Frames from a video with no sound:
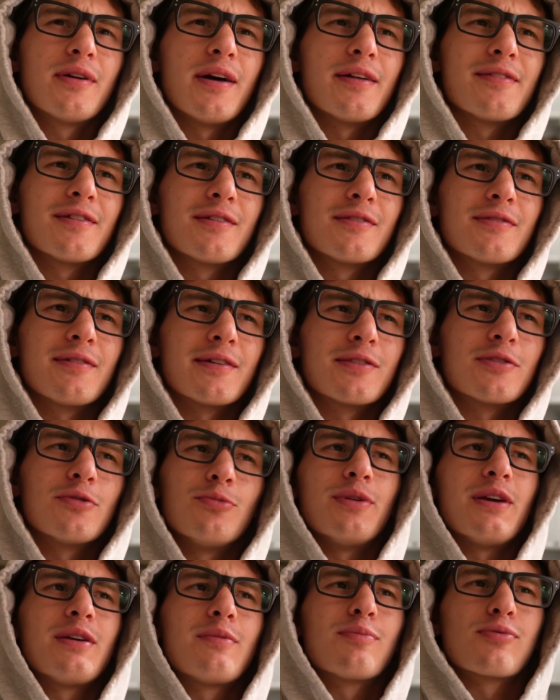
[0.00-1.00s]
I think like the
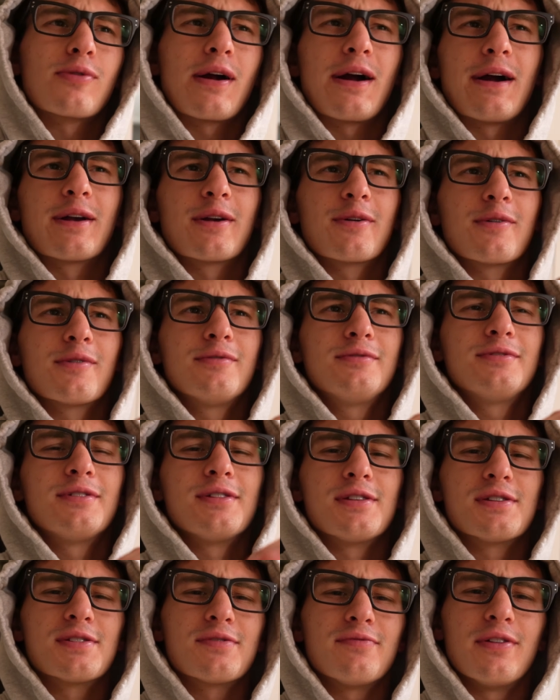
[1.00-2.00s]
week prior
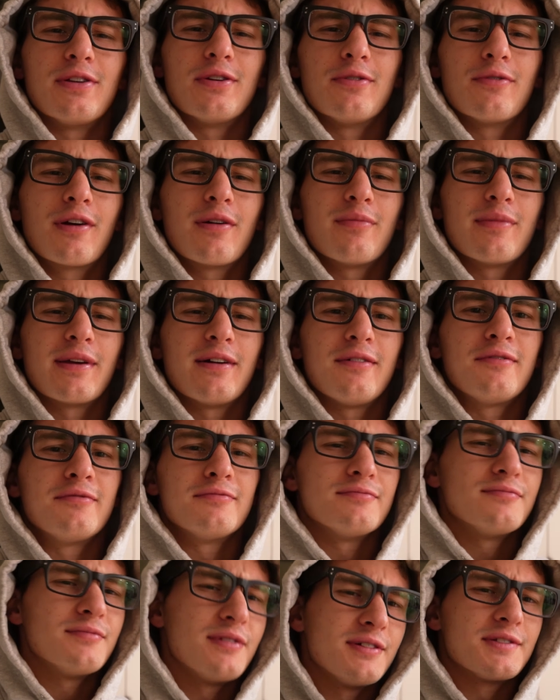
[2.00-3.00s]
to this video coming out,
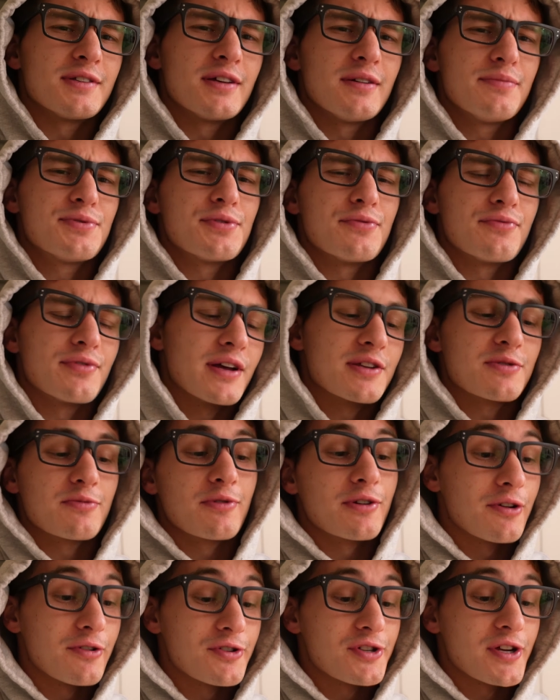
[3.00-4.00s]
it's up. So if you guys
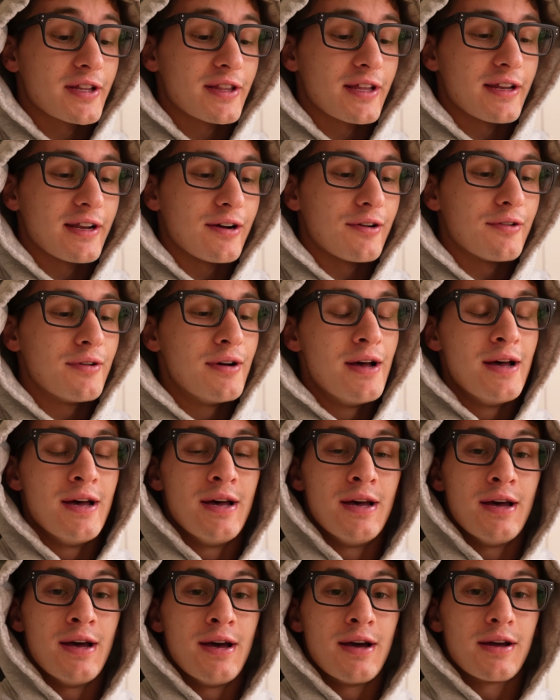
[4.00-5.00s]
want to go check that out,
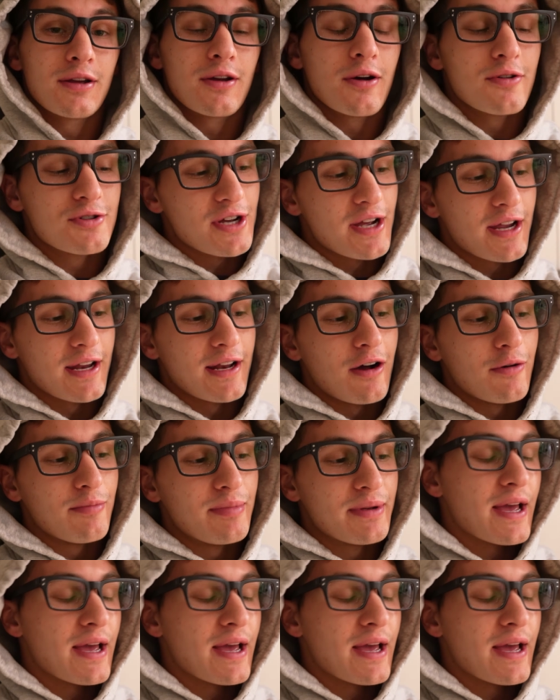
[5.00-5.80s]
go check it out.